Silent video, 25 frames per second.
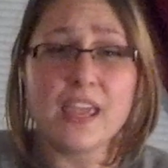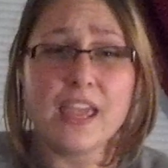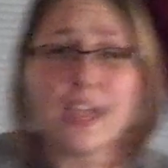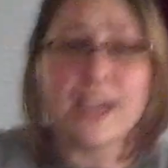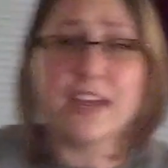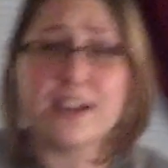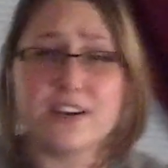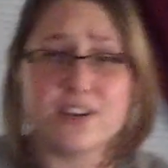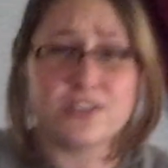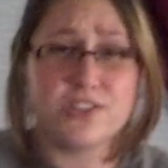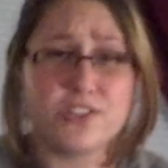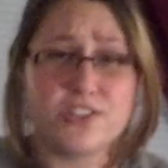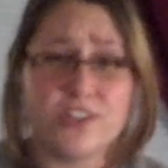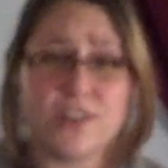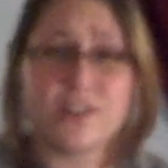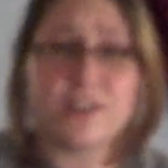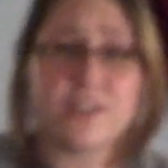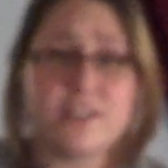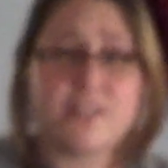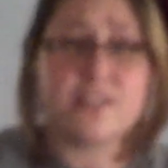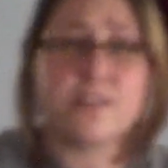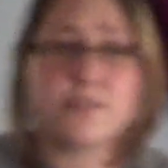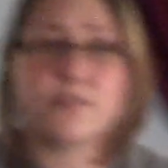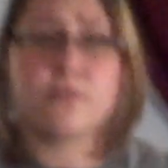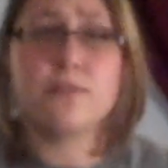assure
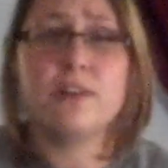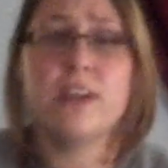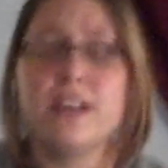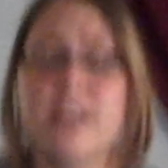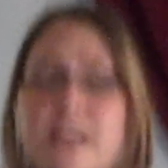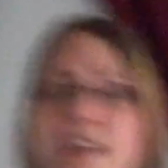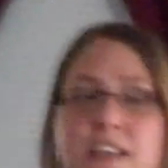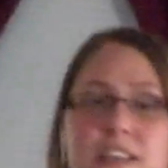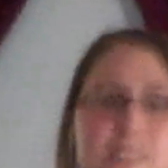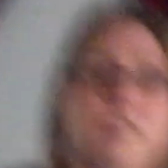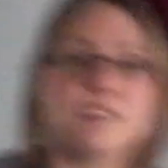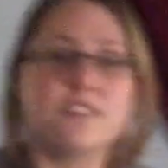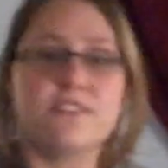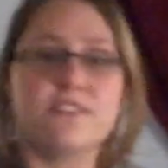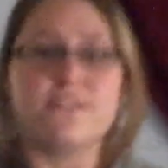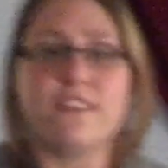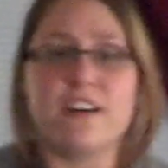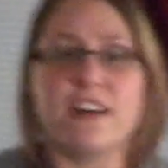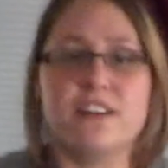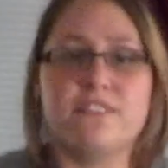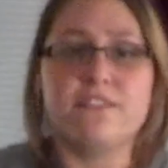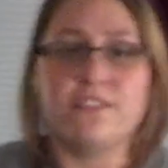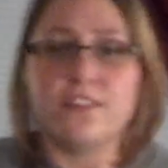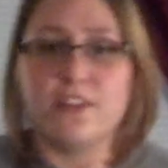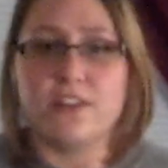you, it's
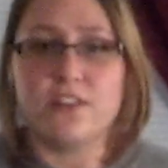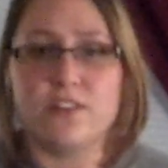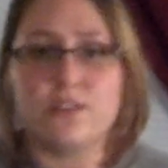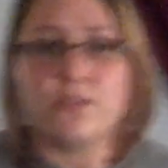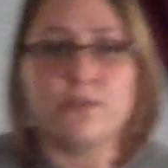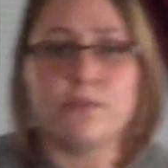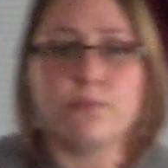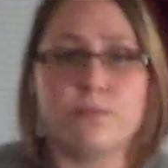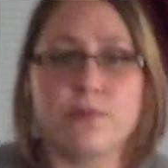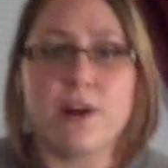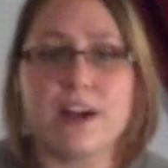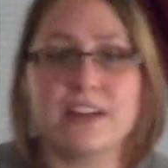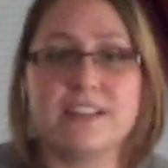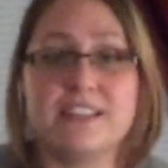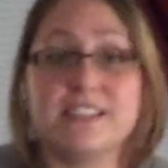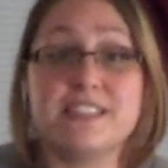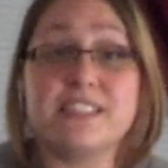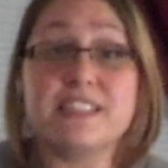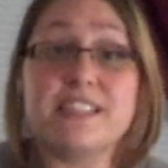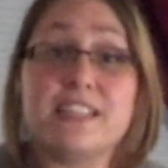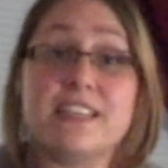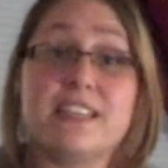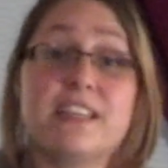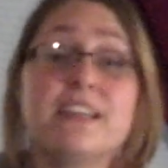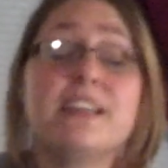fine for you to do in
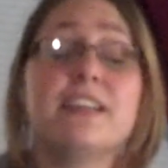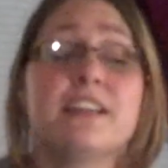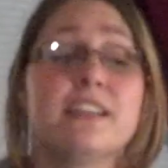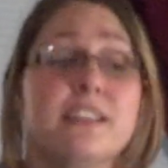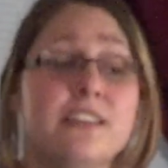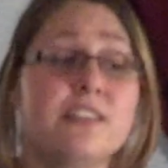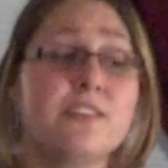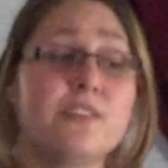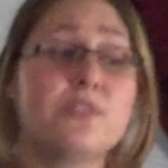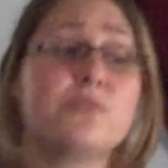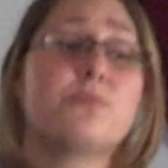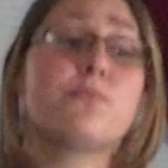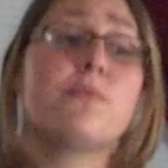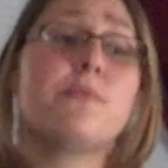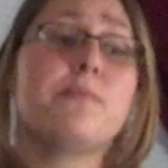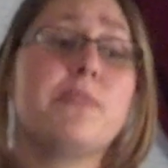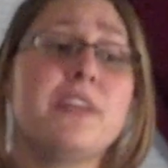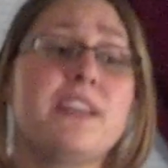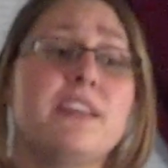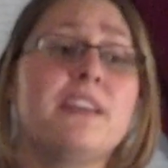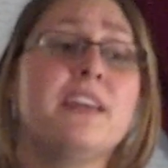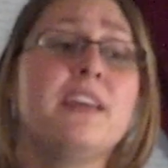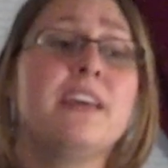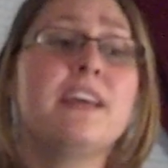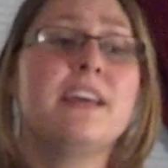pregnancy. There's
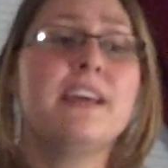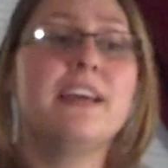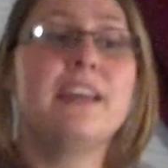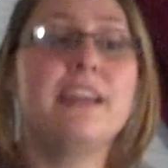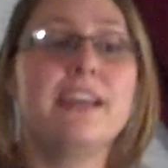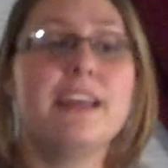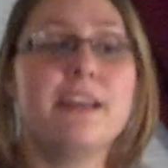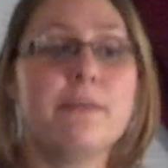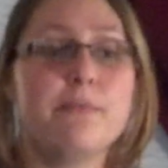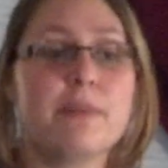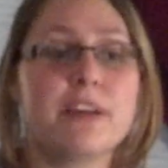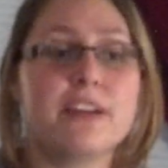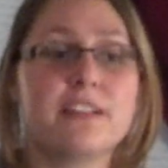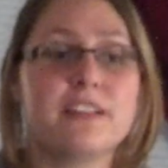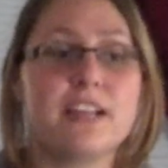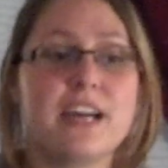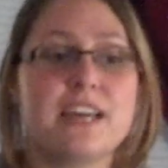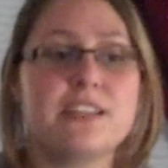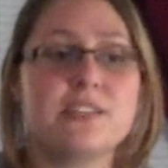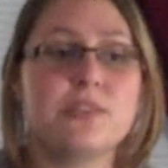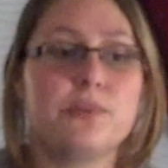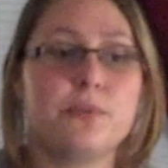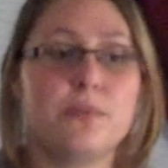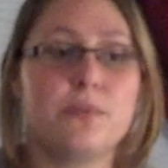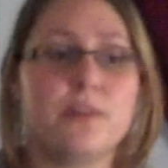women in my
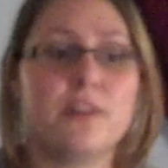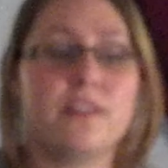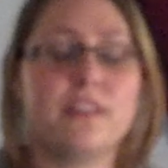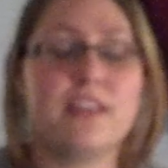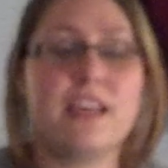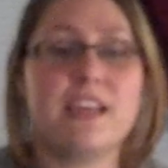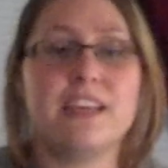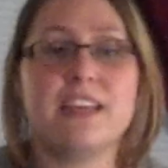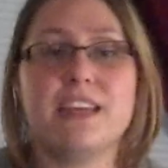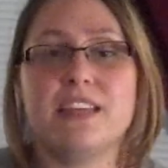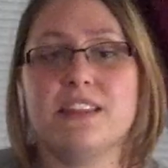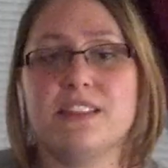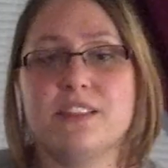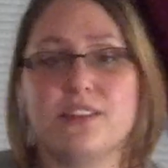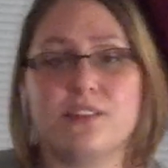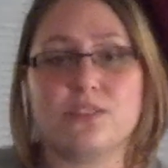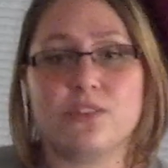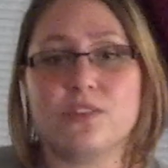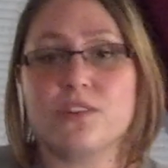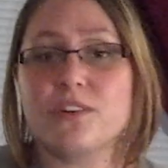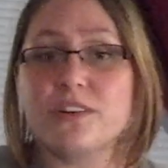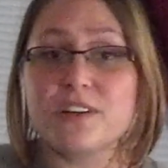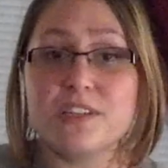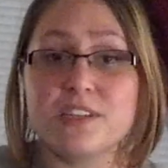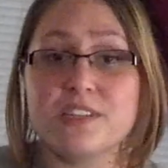class who are like in their
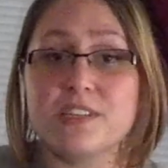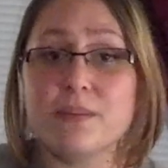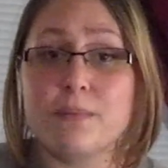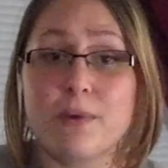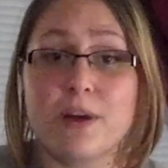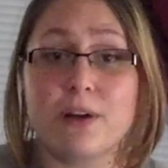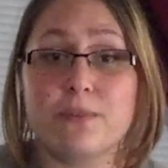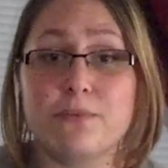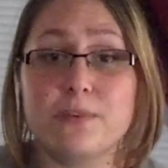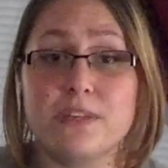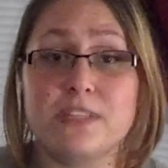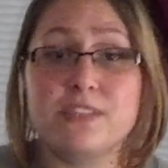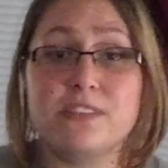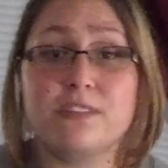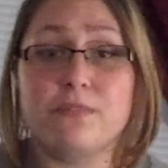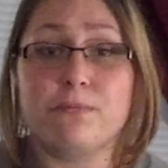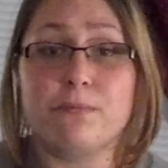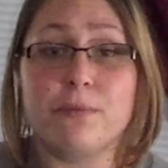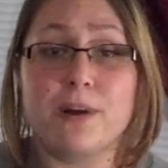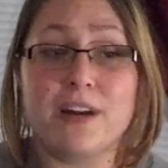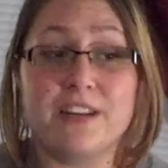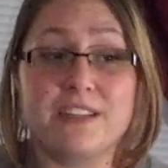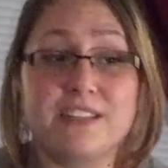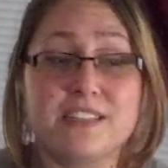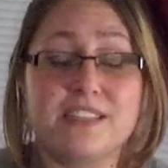30 some odd weeks of
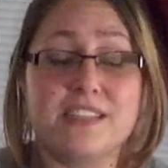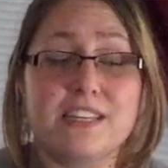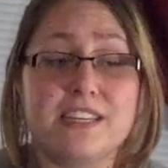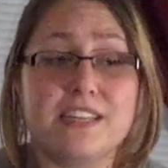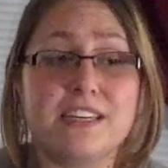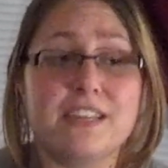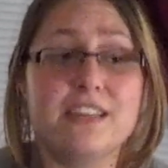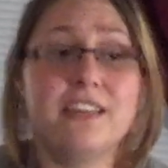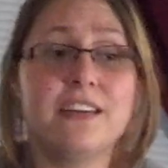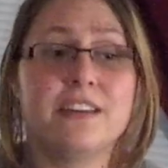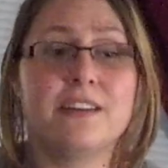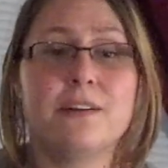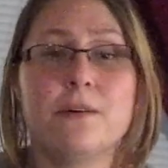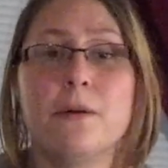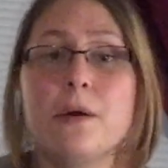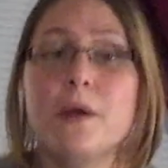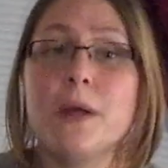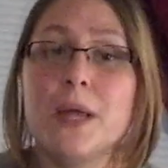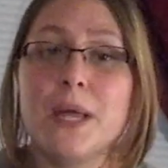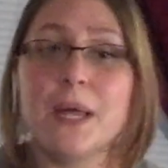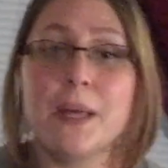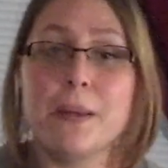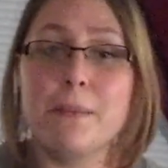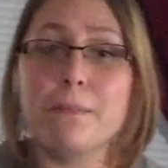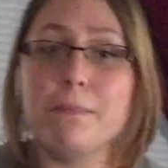pregnancy,
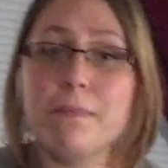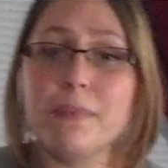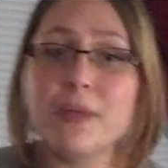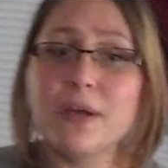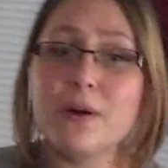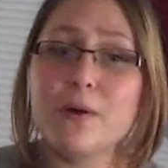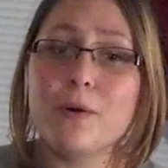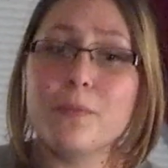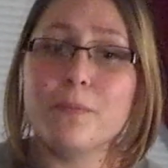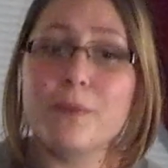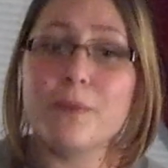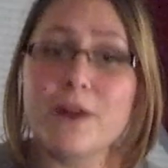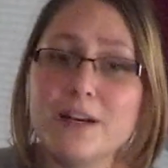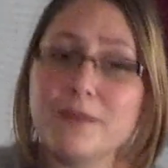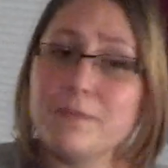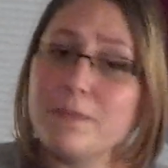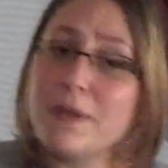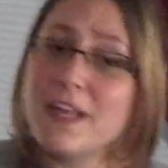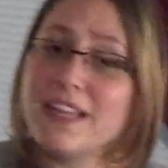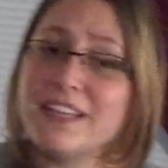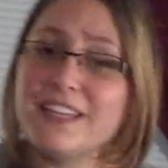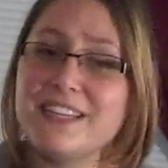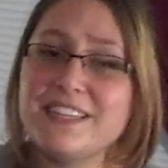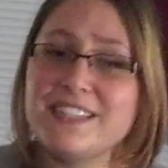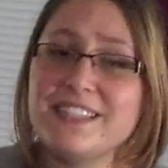big old pregnant
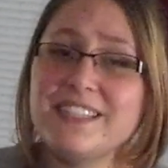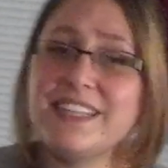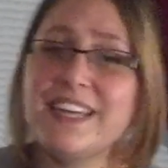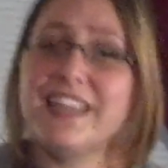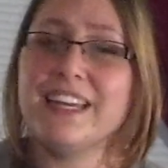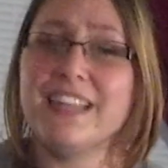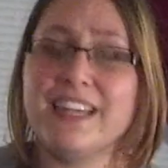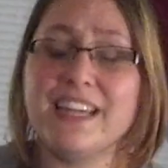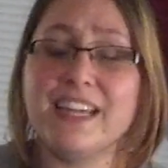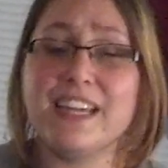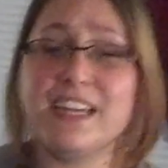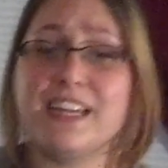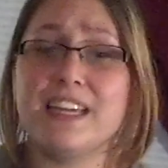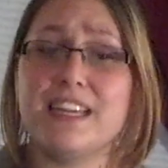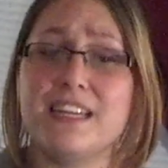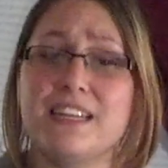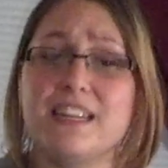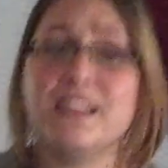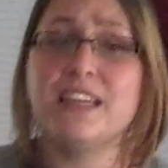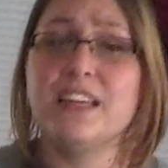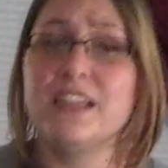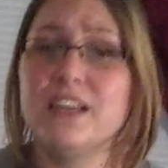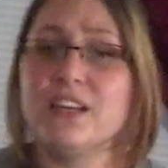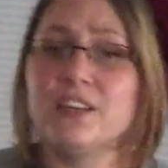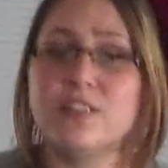bellies,
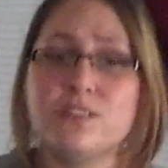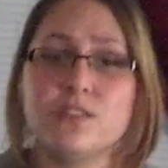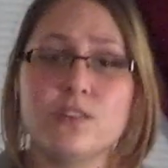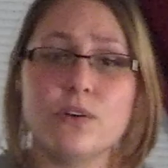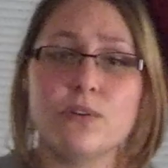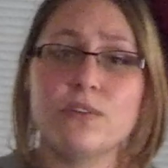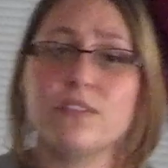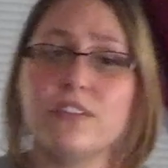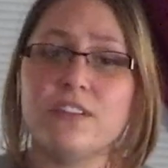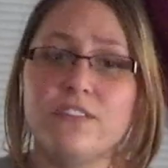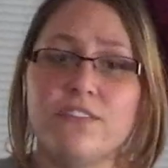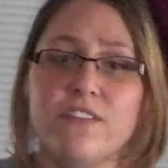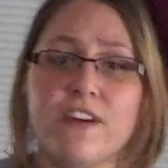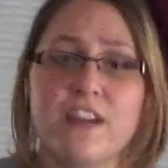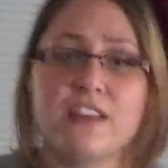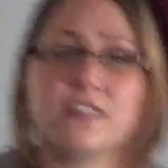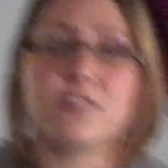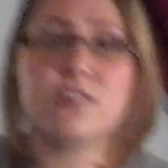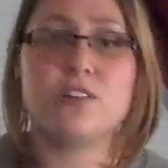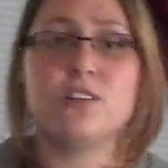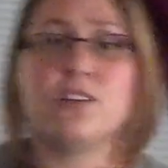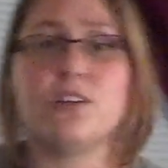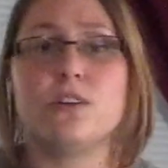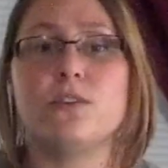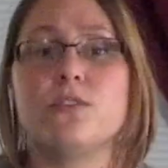and totally fine
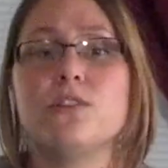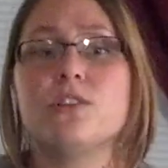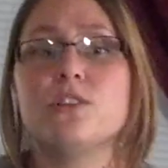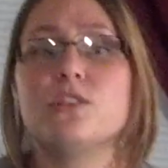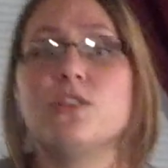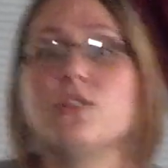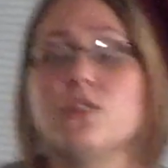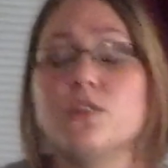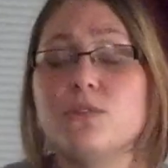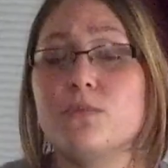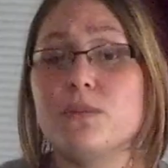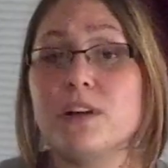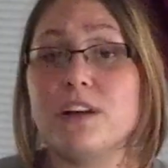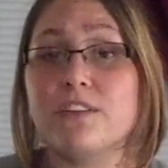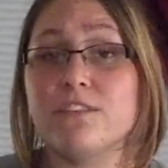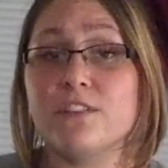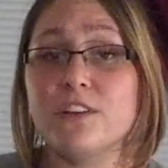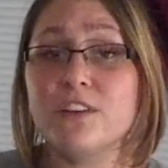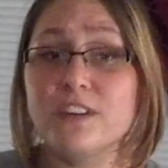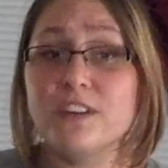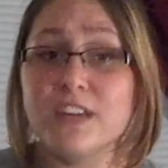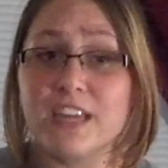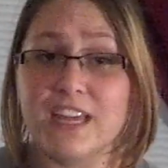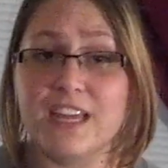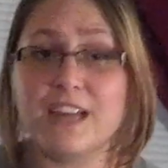to do. Just do whatever
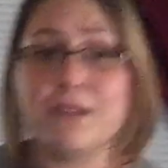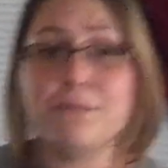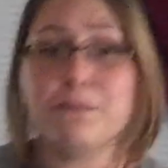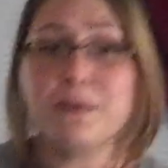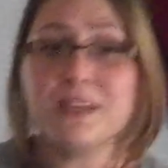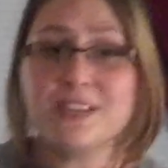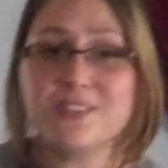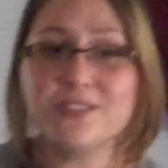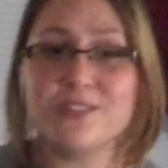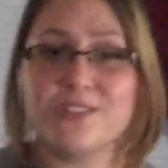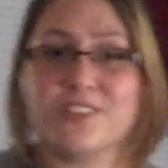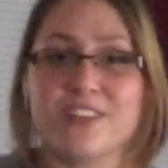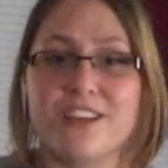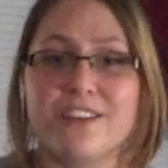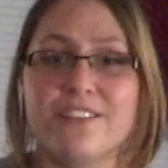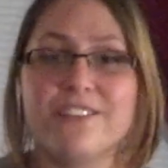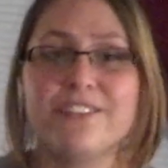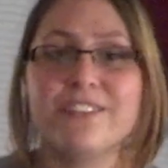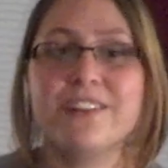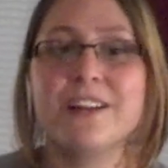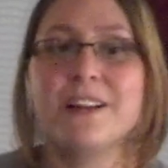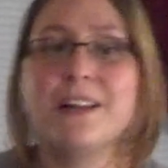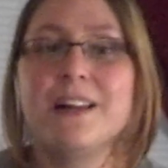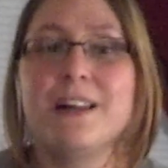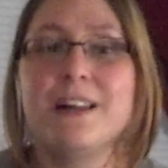you can and pace yourself.